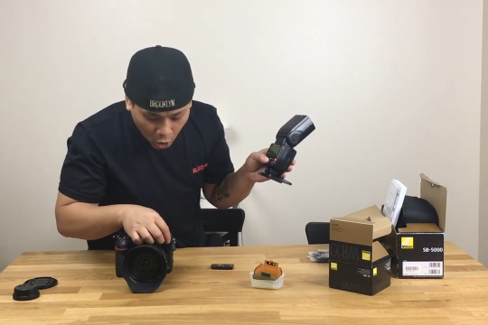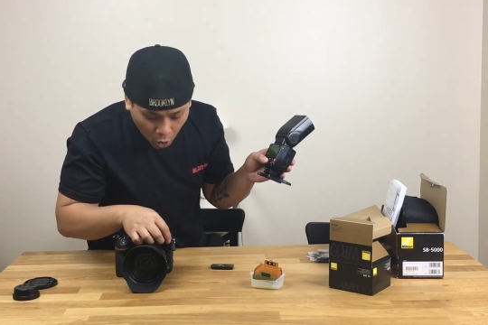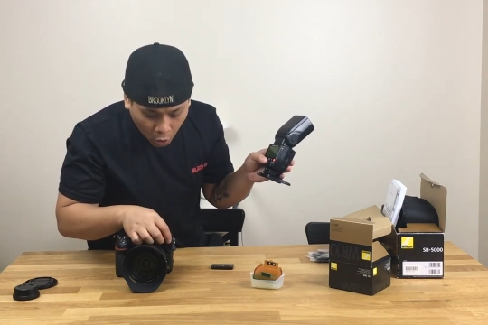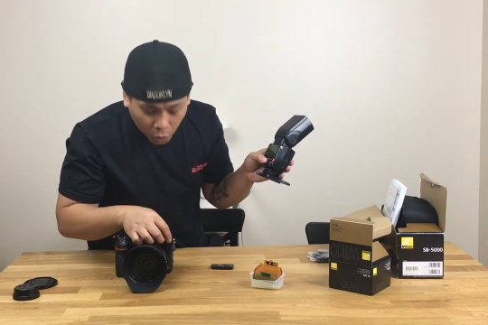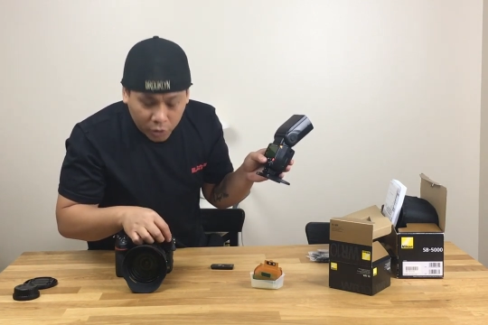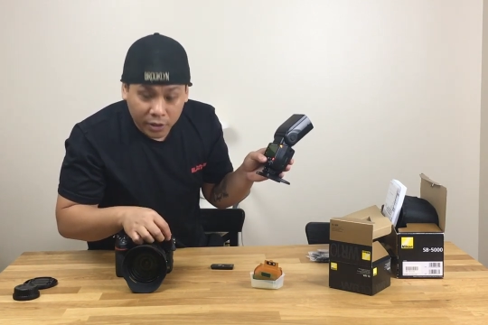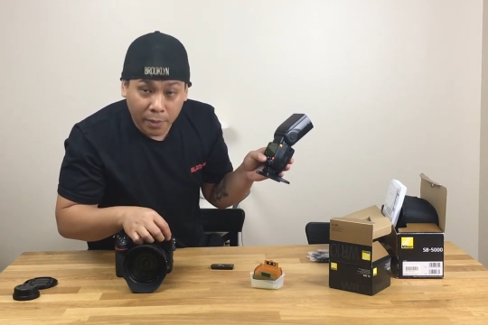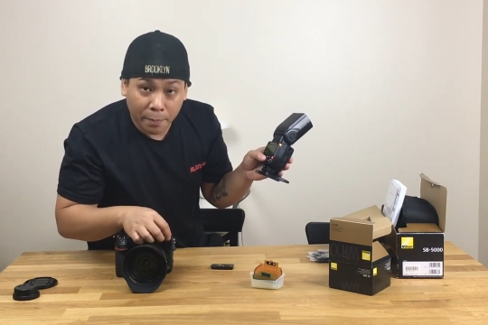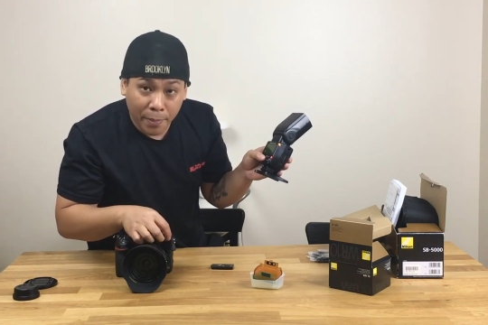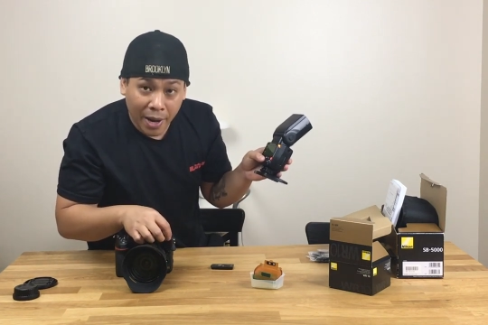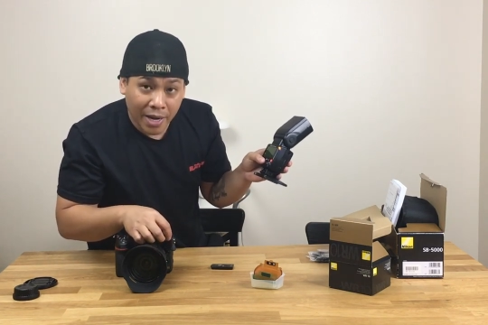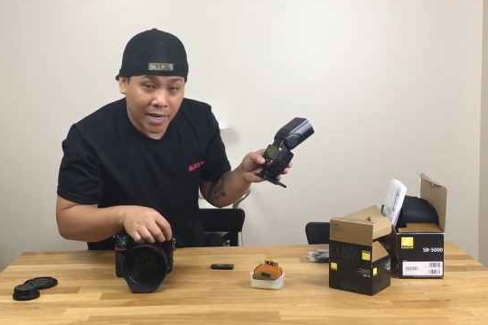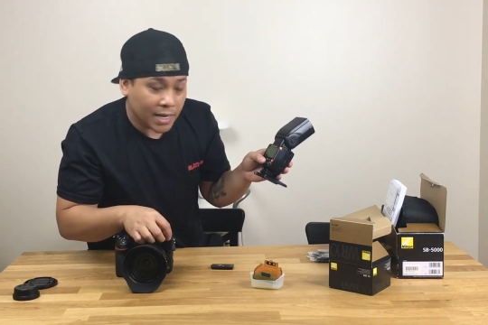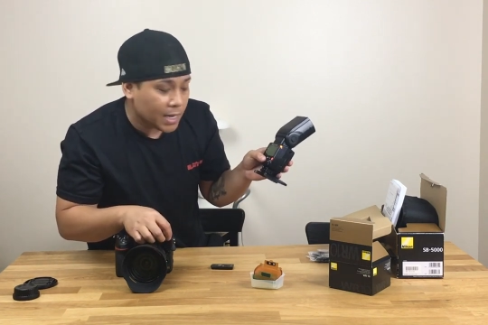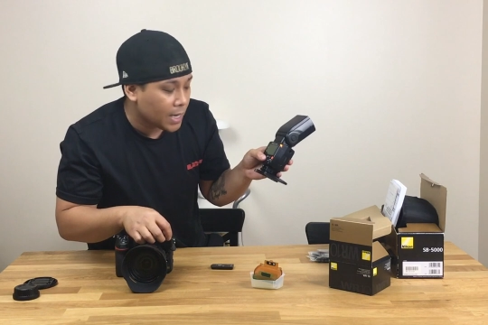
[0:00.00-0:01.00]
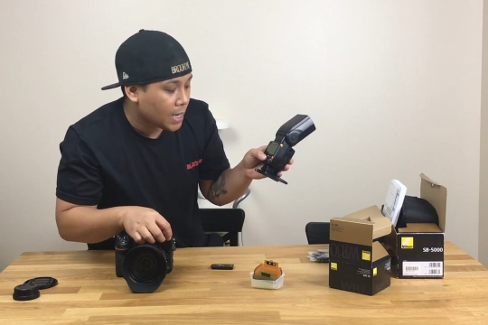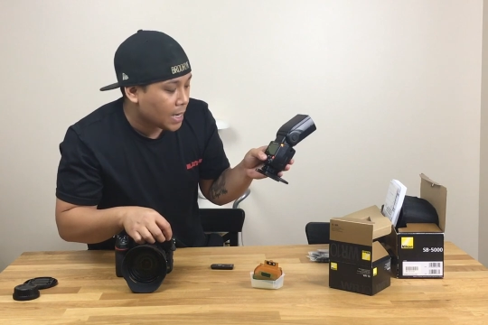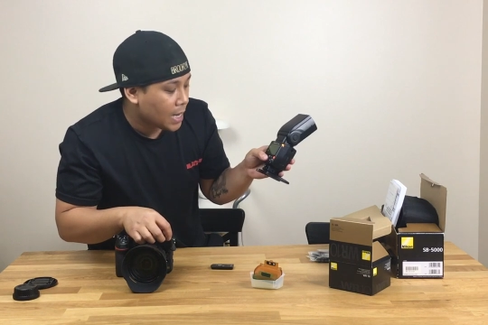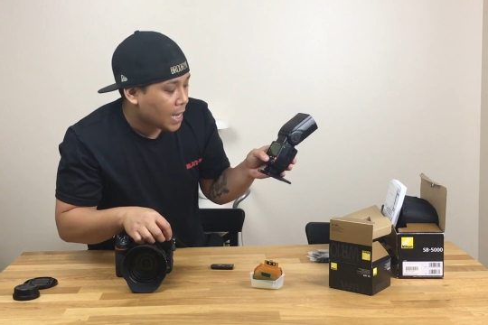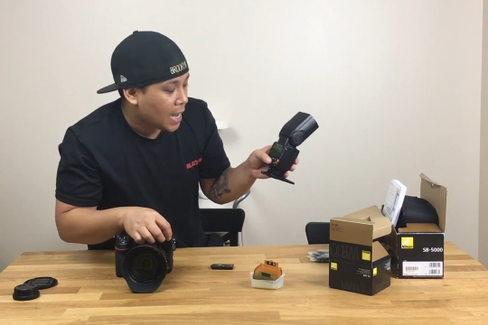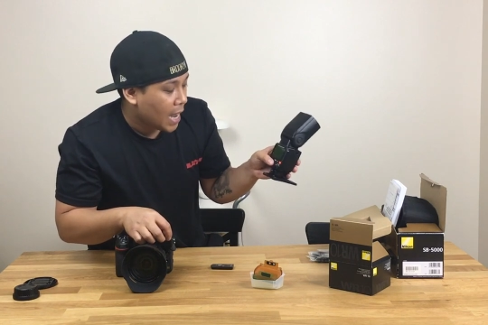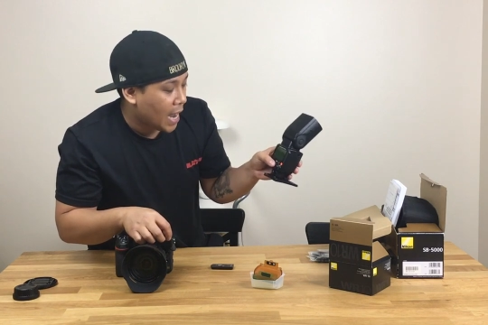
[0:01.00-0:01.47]
hold the button
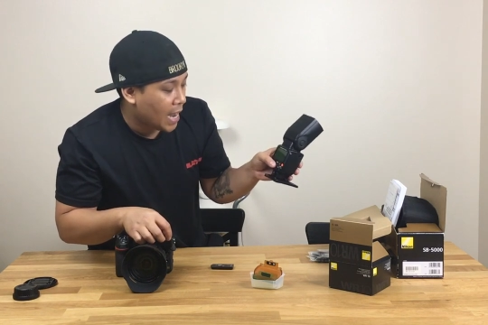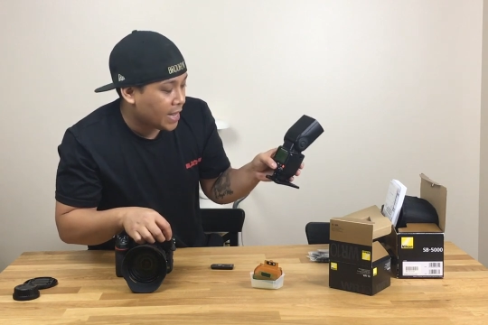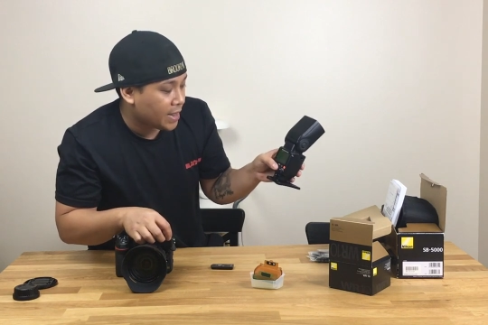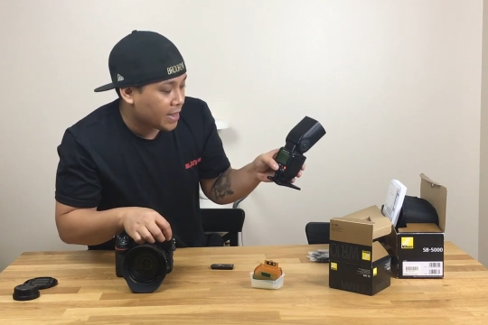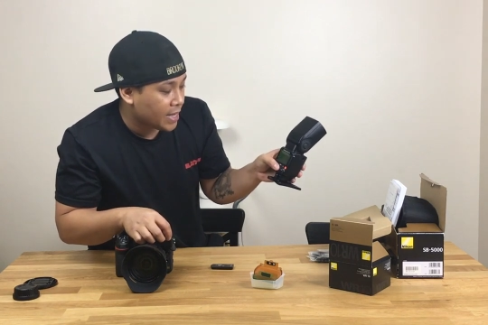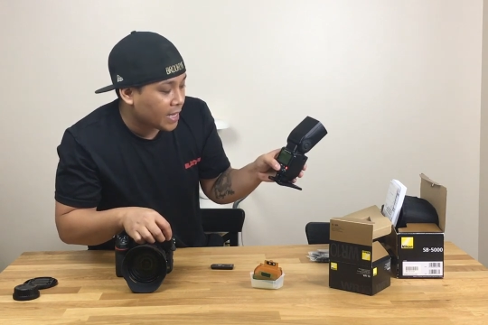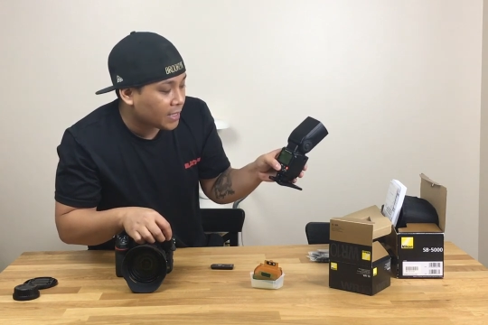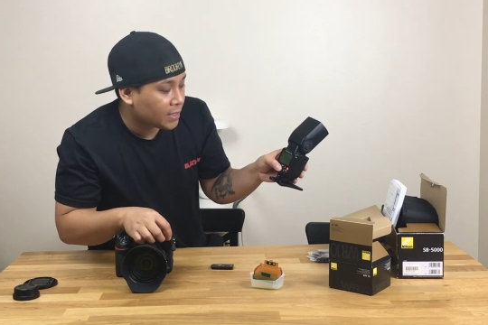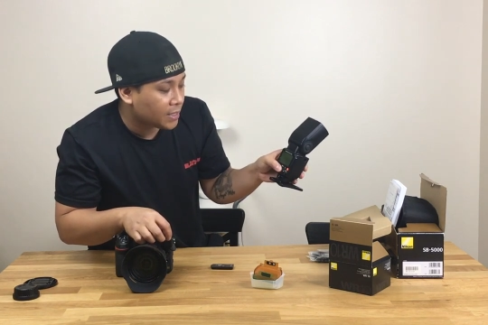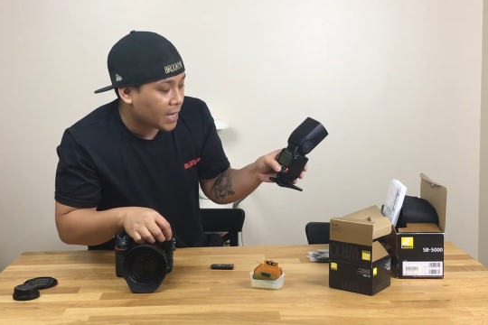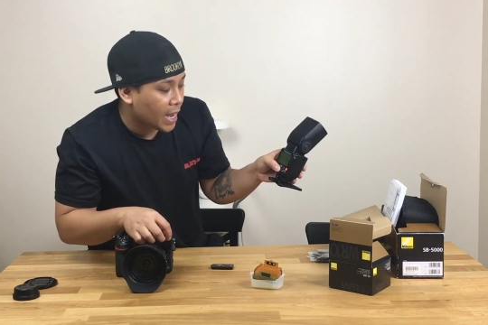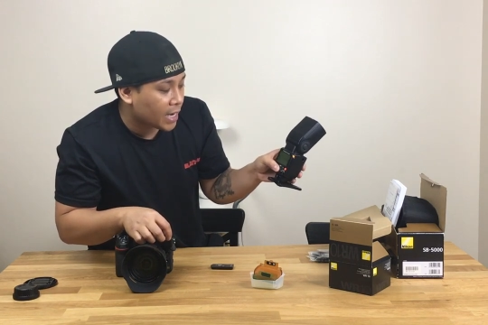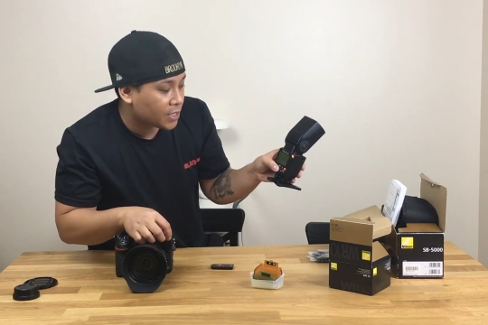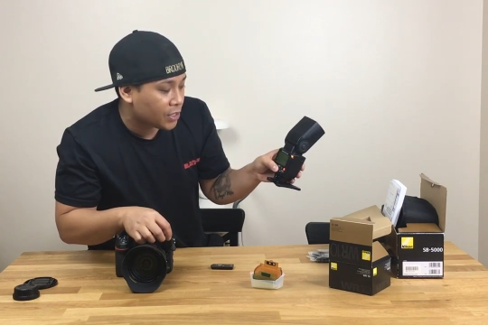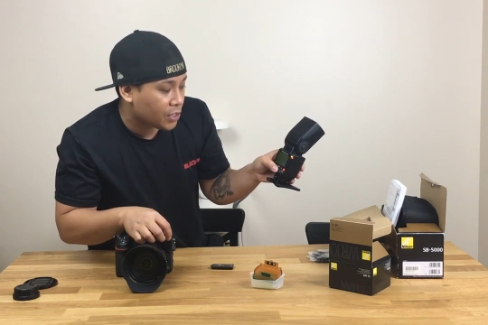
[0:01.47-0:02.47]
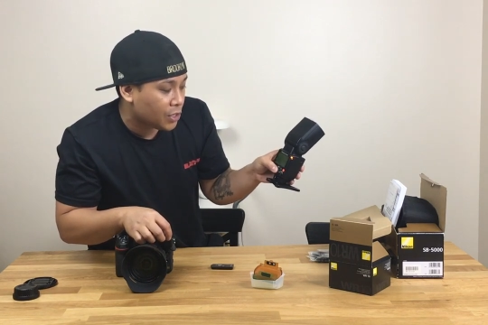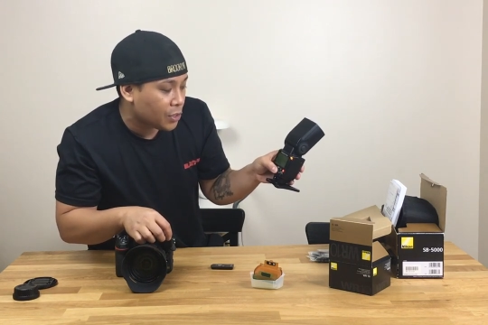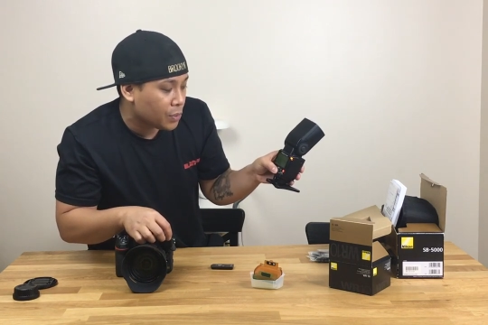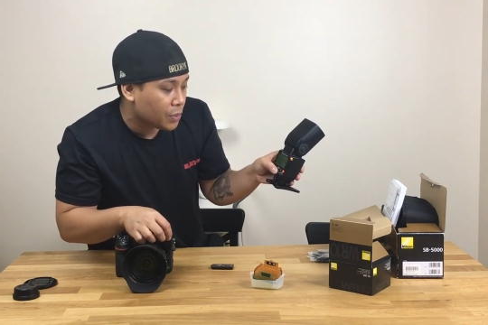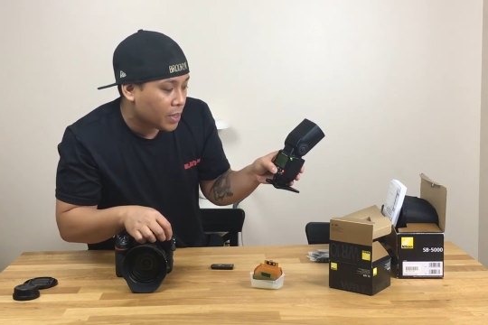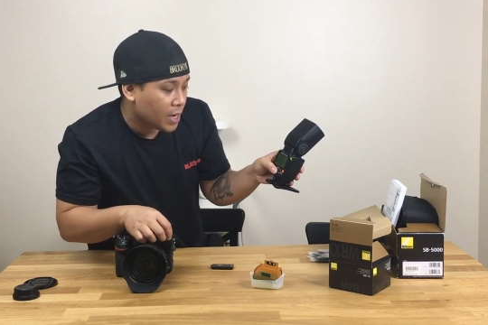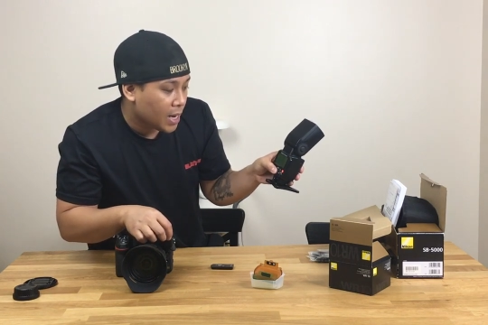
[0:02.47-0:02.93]
and this to
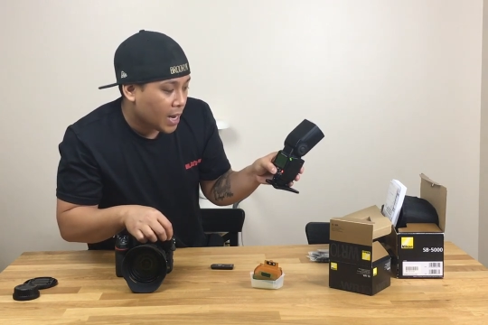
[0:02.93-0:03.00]
execute,